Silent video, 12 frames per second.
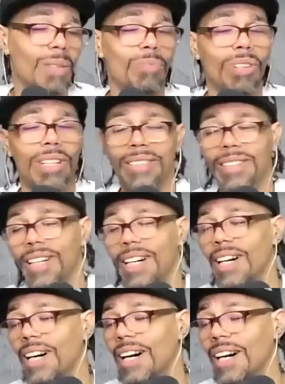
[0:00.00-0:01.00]
brother,
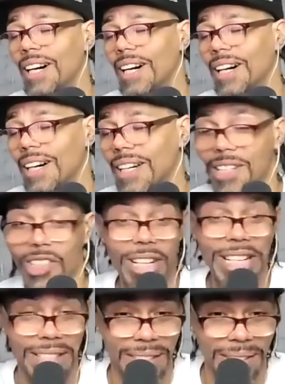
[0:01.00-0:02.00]

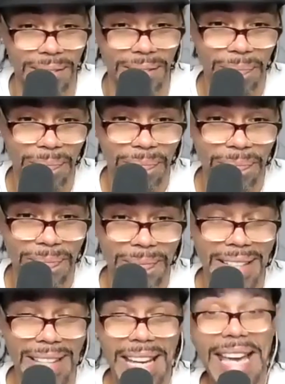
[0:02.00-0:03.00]
Idris,
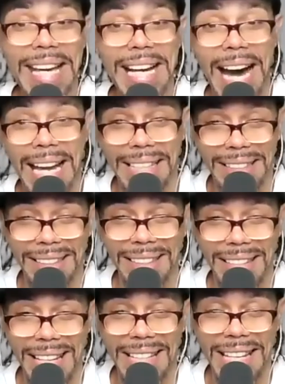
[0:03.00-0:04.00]
he got it.
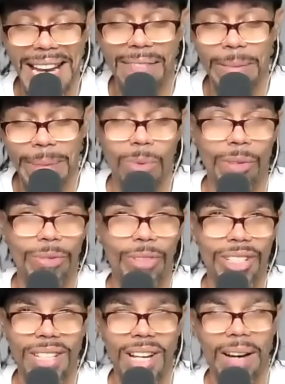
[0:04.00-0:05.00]
And then everybody, well,
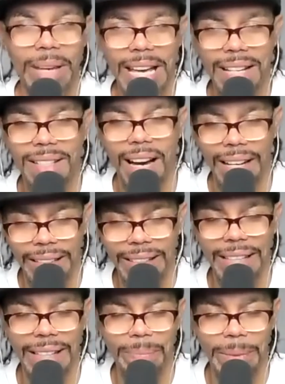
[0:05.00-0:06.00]
first Tom Hanks got it, and
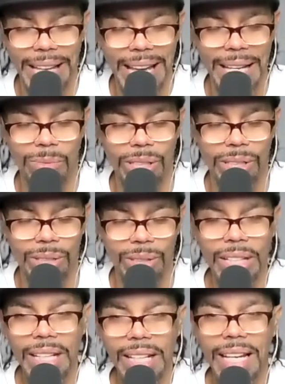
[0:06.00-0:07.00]
then it became real.
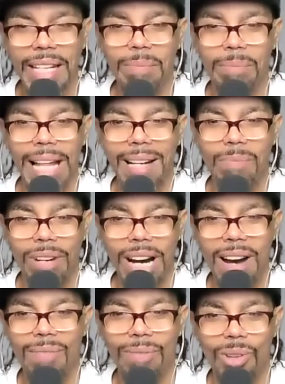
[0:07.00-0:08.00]
And then Black and
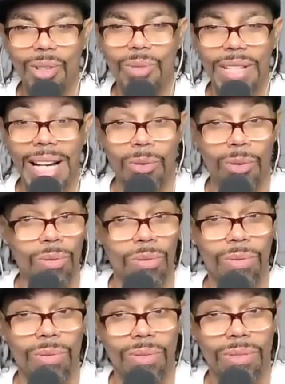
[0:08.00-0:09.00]
brown folks was like, ooh,
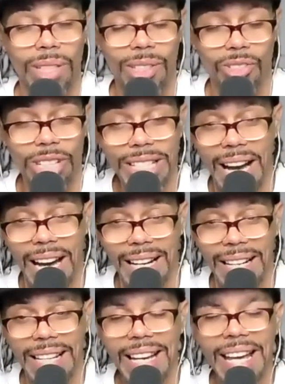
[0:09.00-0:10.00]
Idris got
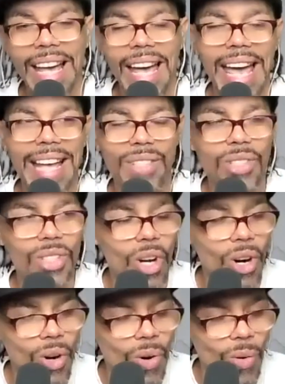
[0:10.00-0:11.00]
it. And
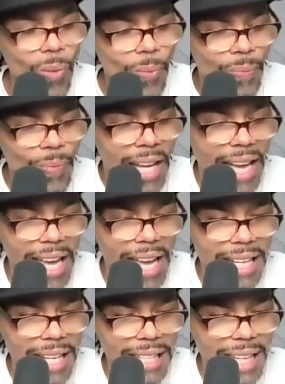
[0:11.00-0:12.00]
so
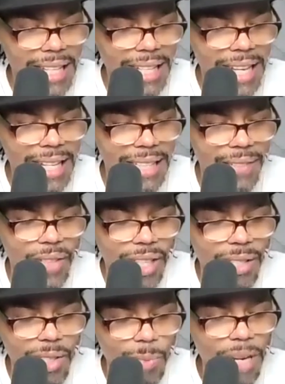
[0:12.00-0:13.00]
the
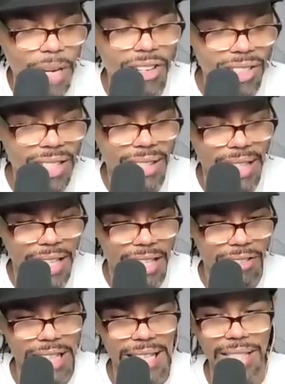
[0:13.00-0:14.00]
conspiracy
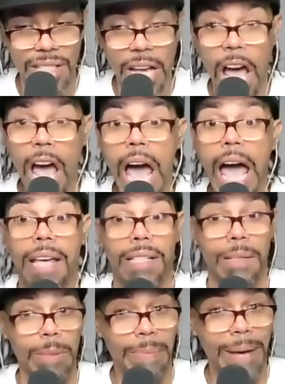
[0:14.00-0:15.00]
theories, and
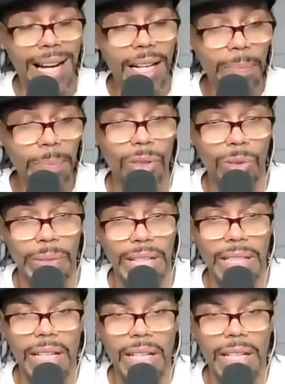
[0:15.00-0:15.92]
let me back up a little bit.